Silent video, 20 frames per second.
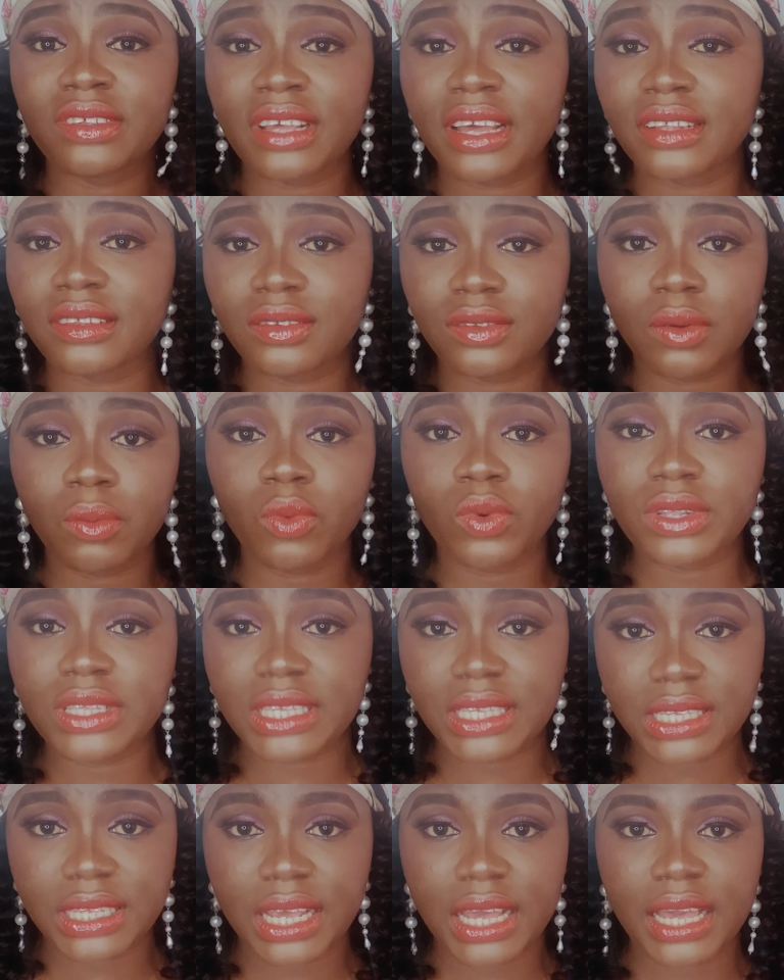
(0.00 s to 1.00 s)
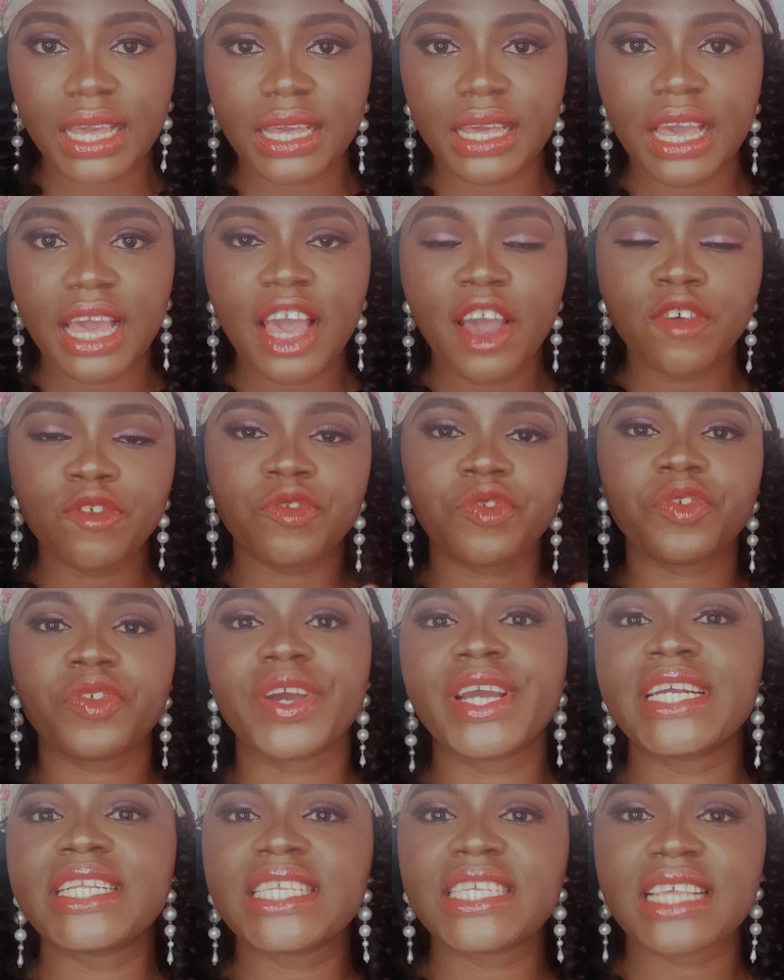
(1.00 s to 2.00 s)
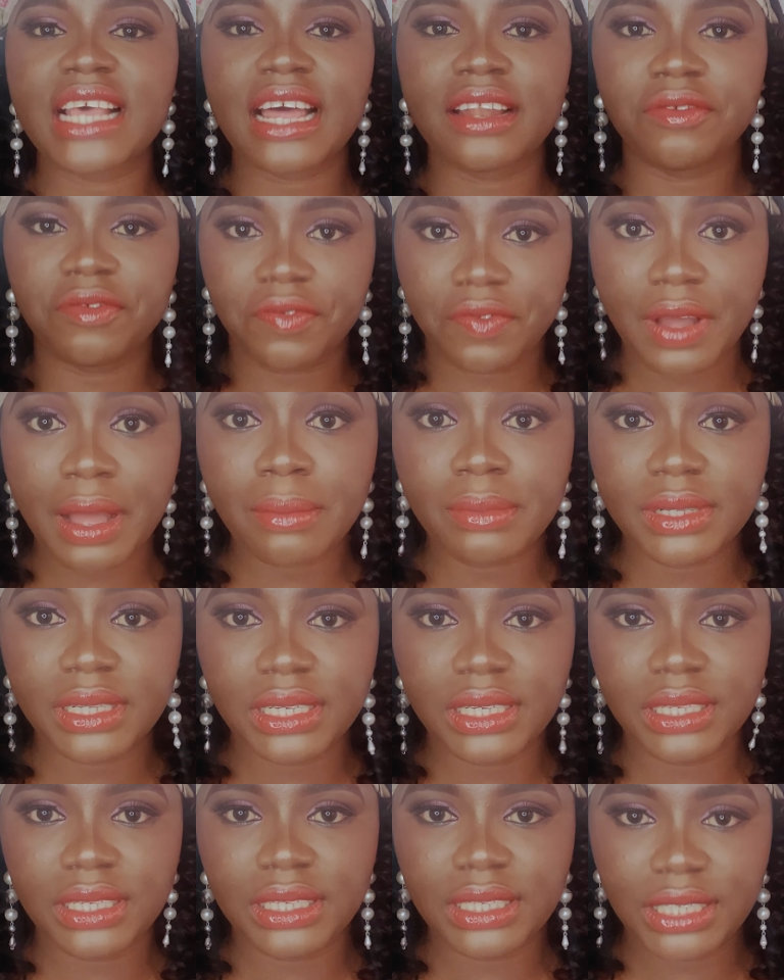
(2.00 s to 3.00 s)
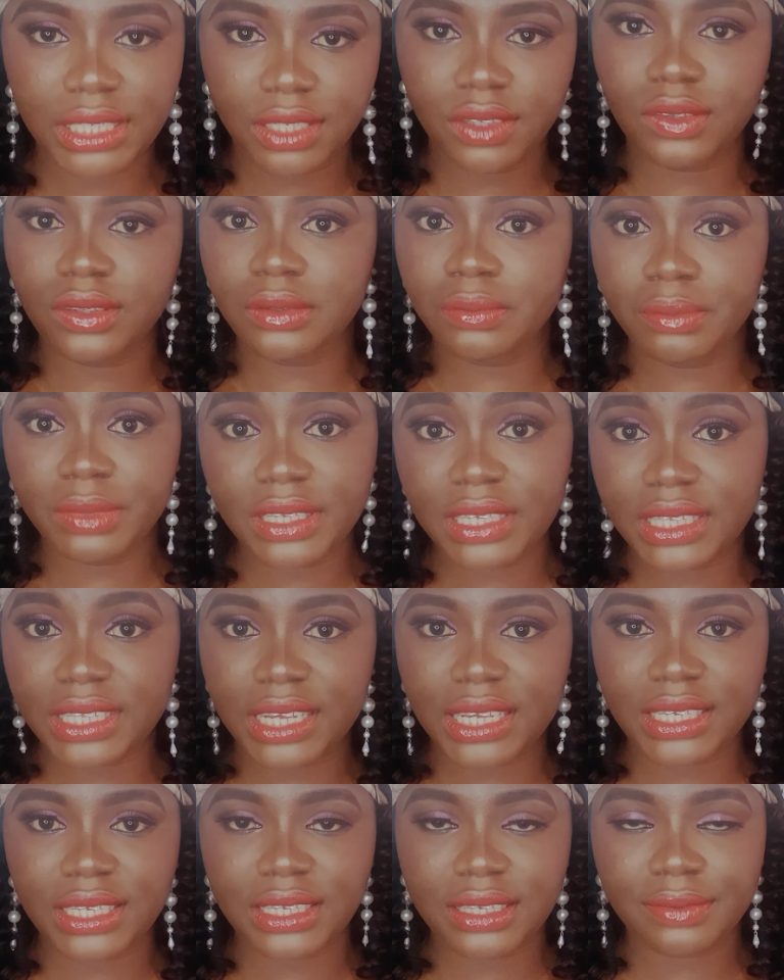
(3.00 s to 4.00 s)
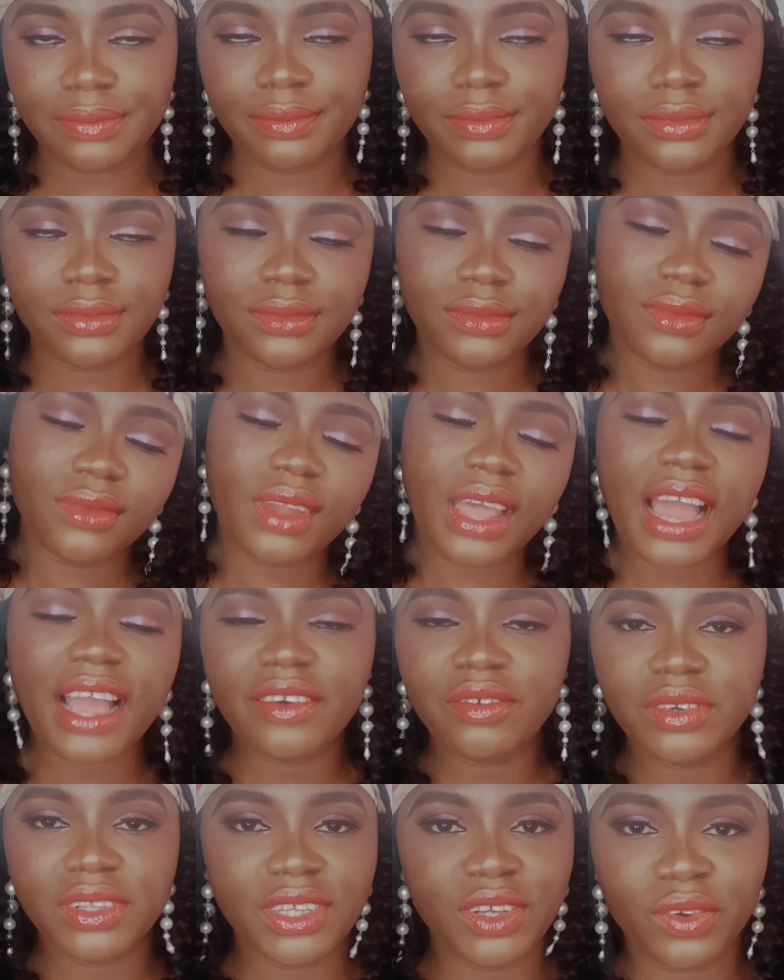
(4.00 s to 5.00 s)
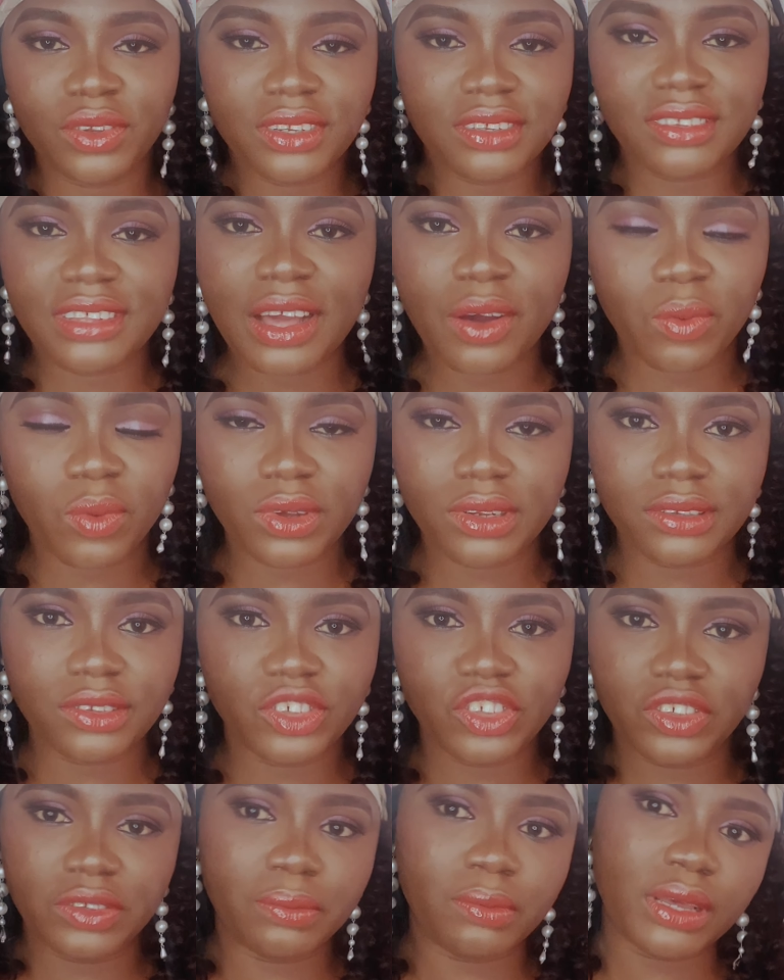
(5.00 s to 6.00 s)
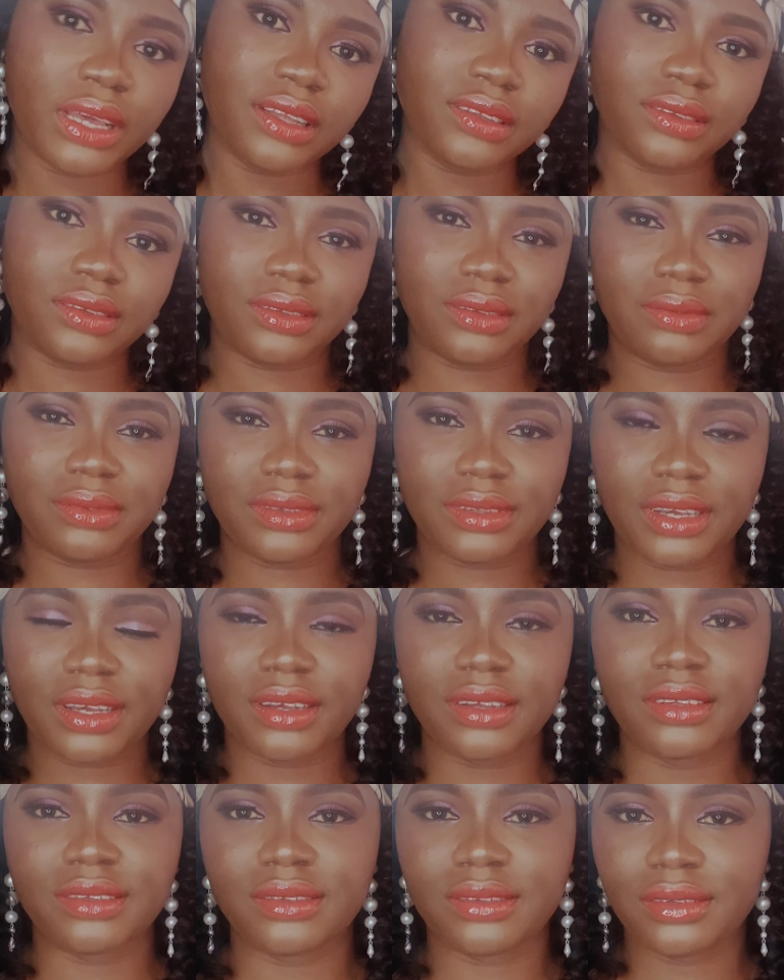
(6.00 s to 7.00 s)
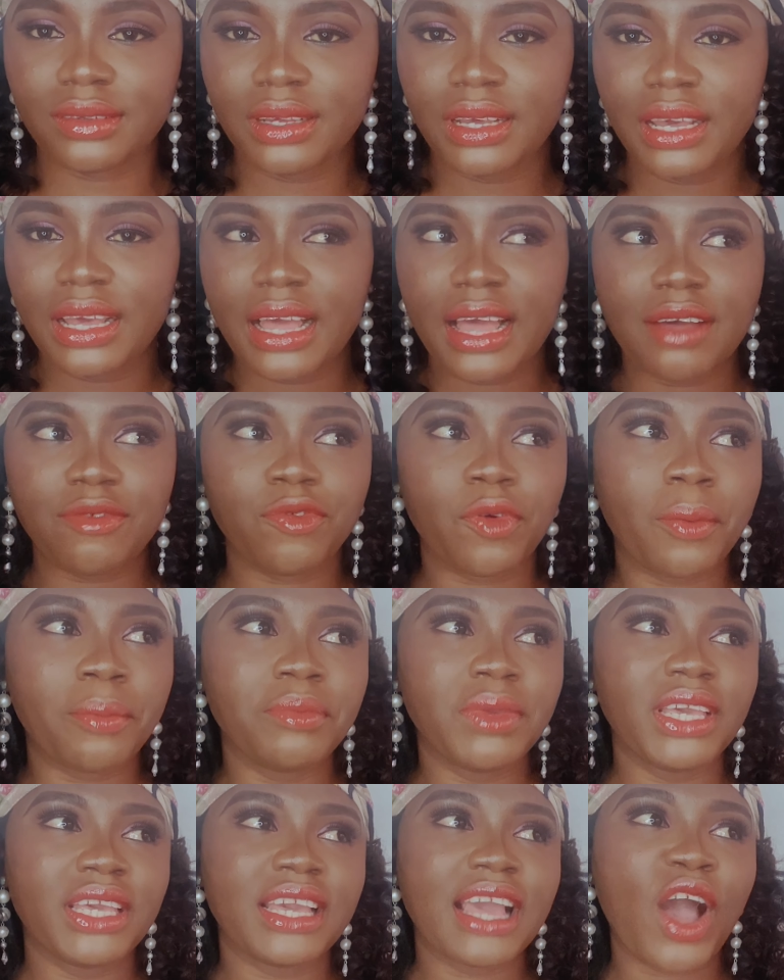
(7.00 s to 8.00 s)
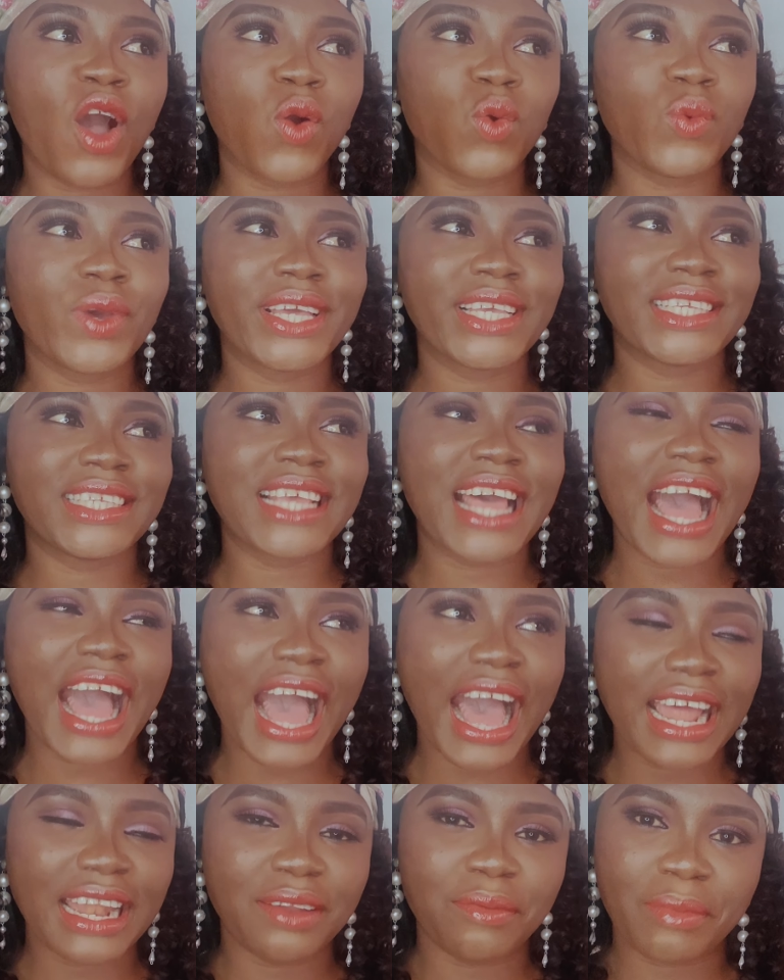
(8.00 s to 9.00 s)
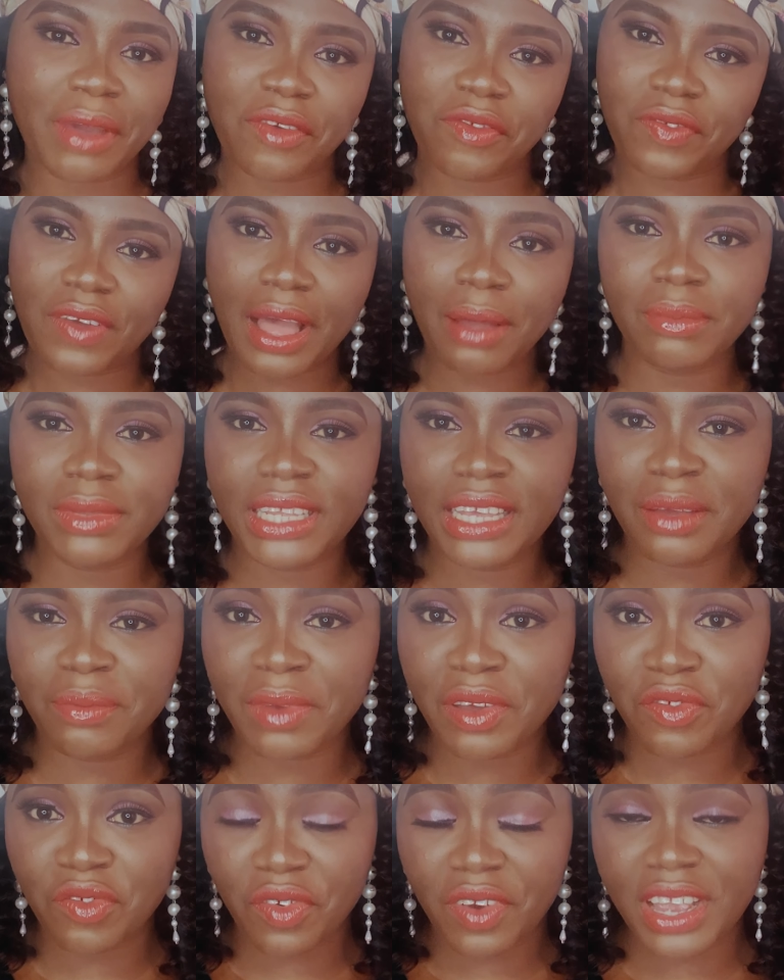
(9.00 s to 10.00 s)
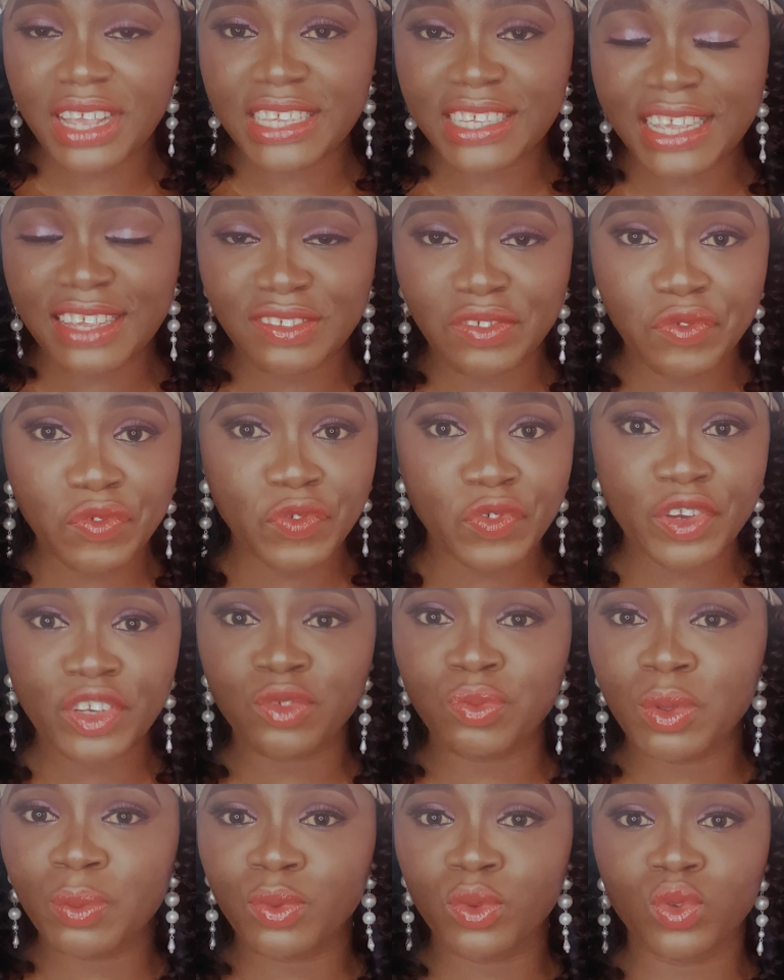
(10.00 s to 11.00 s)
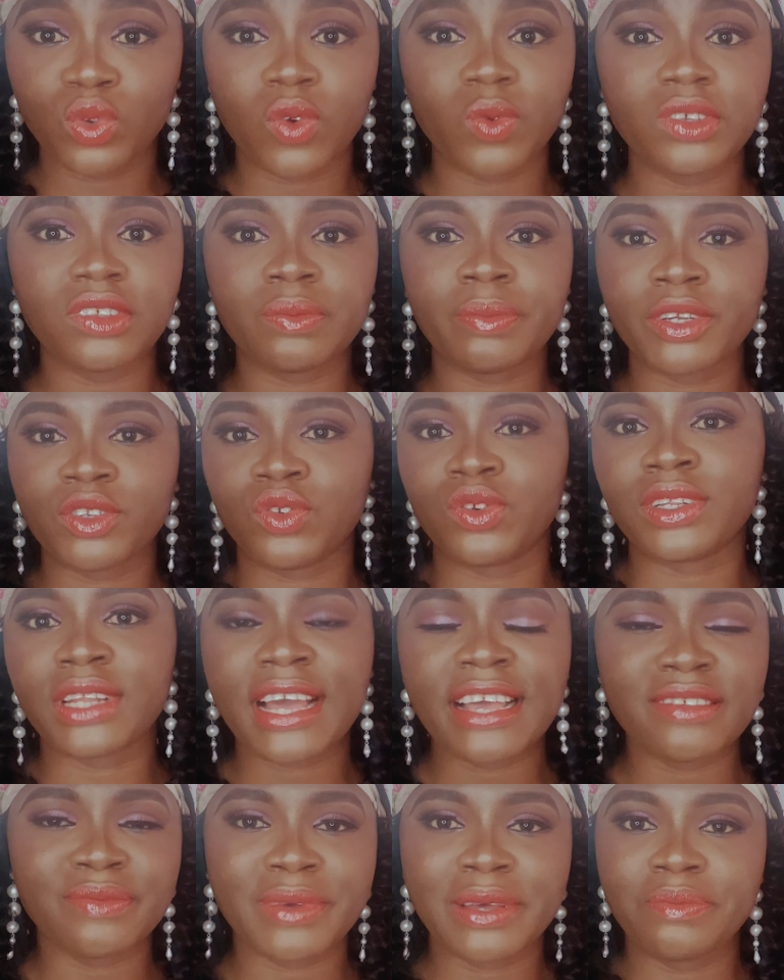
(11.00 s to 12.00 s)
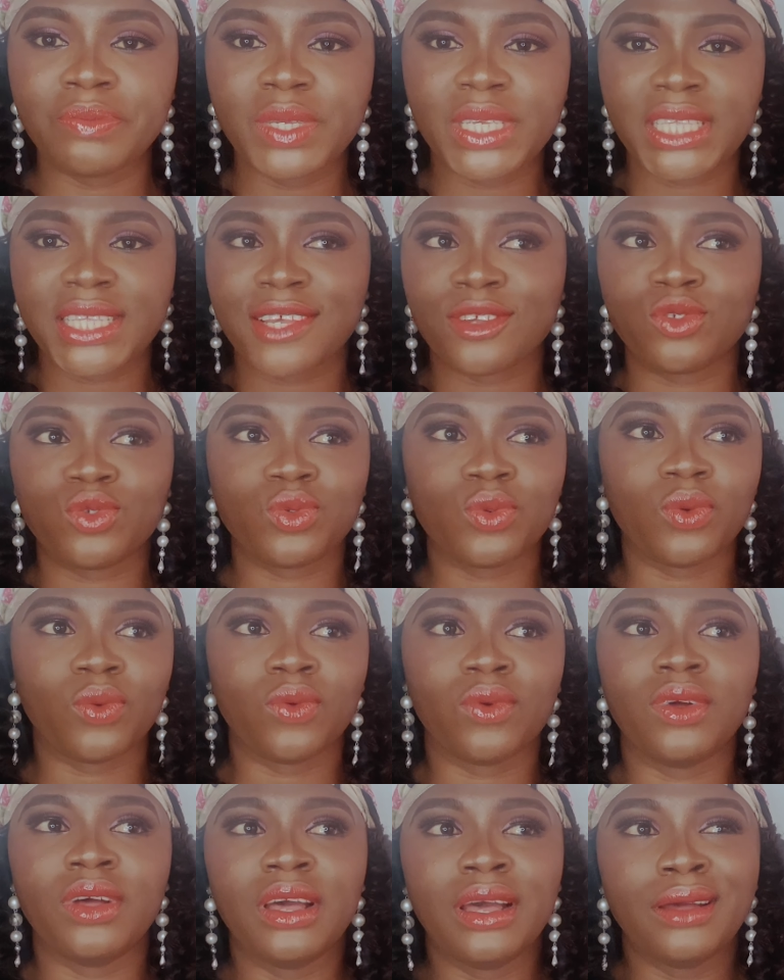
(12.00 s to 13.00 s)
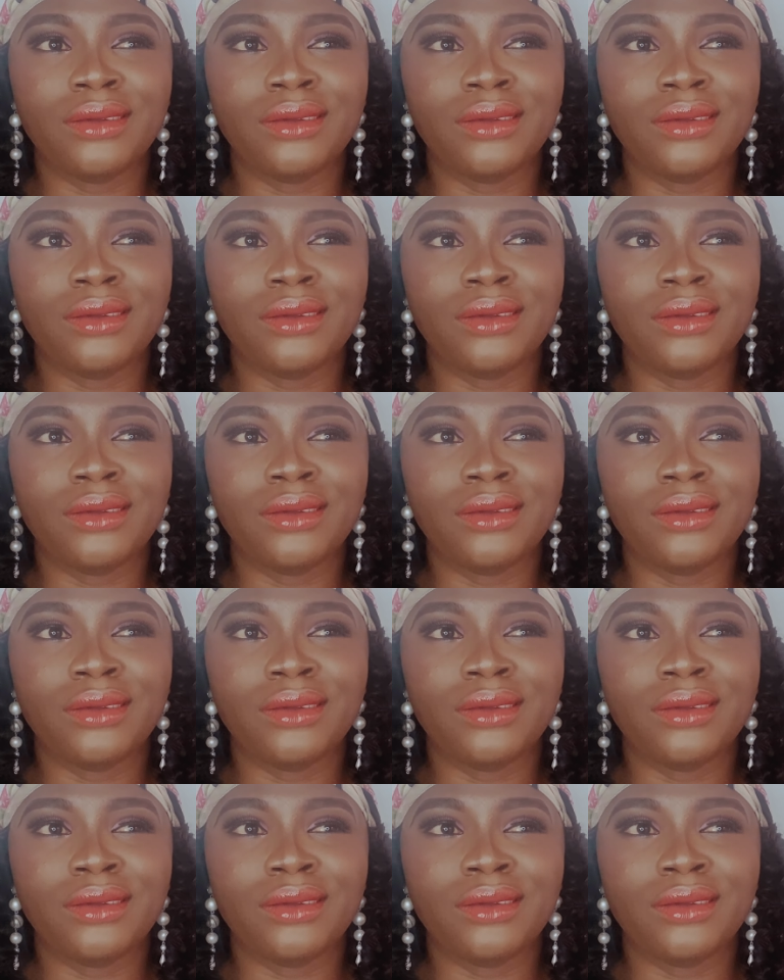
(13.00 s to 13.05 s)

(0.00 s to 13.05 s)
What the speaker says: heard someone say, friends and family kill the business. I don't really understand what she meant, because for me, I always had my family and my friends as the first people to always patronize my business. So